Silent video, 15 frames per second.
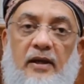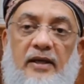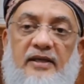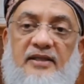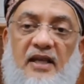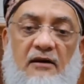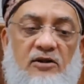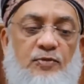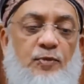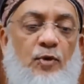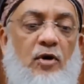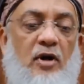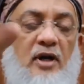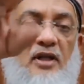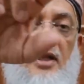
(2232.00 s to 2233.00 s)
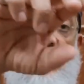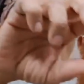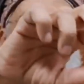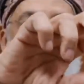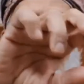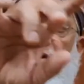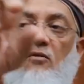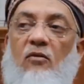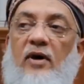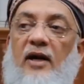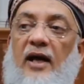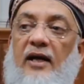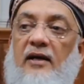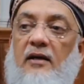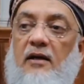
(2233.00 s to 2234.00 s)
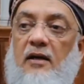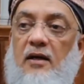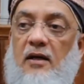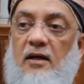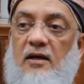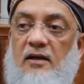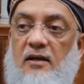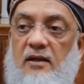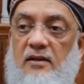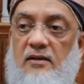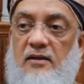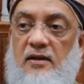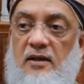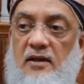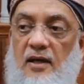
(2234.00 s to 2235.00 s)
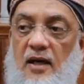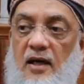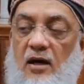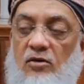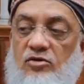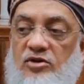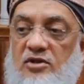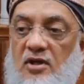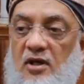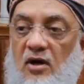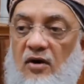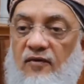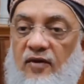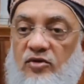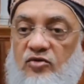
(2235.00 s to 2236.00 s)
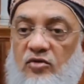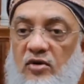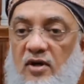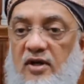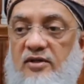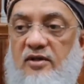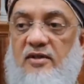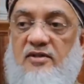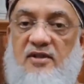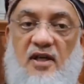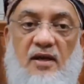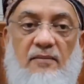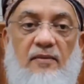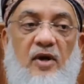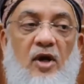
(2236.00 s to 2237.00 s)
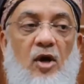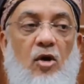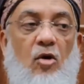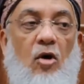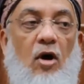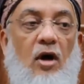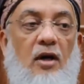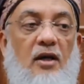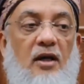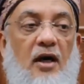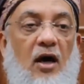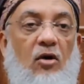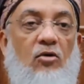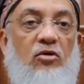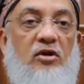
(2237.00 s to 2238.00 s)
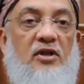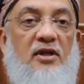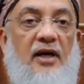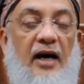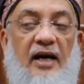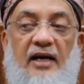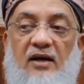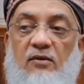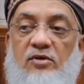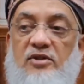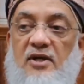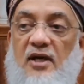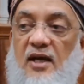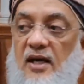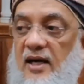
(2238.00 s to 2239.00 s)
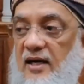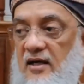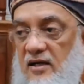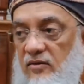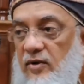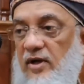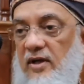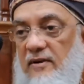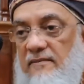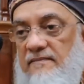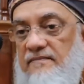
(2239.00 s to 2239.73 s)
He said, I was pouring the wine when I heard the announcer of Rasulullah sallallahu alaihi wasallam calling out the ayah which Allah had revealed.